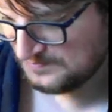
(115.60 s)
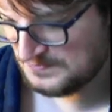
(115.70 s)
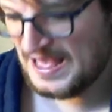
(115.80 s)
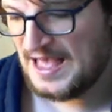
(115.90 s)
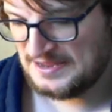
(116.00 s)

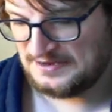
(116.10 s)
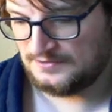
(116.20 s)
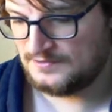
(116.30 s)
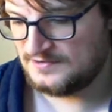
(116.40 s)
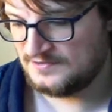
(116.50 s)
pain,
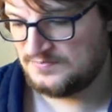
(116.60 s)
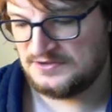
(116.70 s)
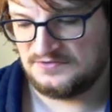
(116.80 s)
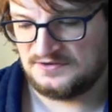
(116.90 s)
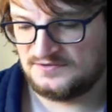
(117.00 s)
let's be
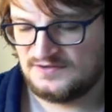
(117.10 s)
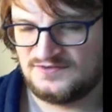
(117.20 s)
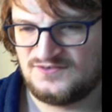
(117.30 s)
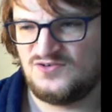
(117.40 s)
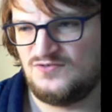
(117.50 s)
honest.
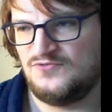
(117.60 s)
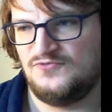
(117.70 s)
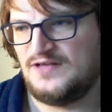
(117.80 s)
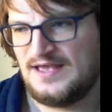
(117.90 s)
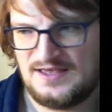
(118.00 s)
It's not all
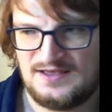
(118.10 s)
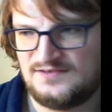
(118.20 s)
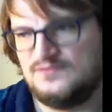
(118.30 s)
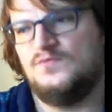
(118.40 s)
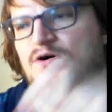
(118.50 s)
that
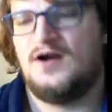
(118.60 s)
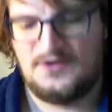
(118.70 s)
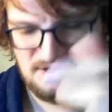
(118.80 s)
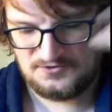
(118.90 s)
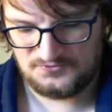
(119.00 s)
easy
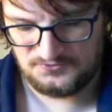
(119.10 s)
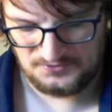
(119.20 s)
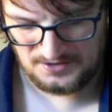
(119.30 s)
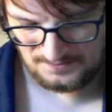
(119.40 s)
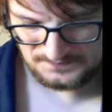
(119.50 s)
wiring it all
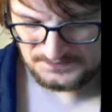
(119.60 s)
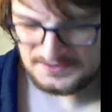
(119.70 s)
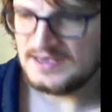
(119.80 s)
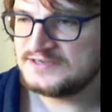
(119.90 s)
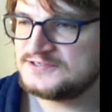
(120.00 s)
up.
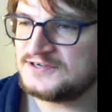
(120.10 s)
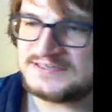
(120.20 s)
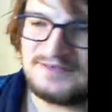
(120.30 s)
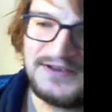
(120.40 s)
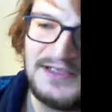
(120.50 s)
It's nice
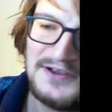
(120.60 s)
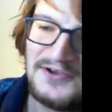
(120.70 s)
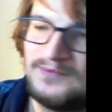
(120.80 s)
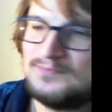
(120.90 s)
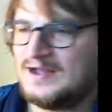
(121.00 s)
having it in a
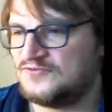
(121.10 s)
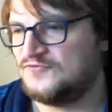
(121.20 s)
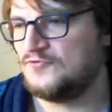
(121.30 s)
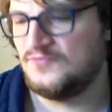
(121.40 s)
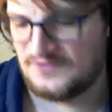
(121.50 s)
compact
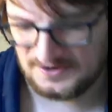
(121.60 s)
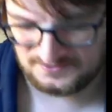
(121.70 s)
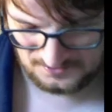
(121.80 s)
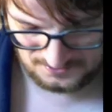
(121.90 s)
form factor like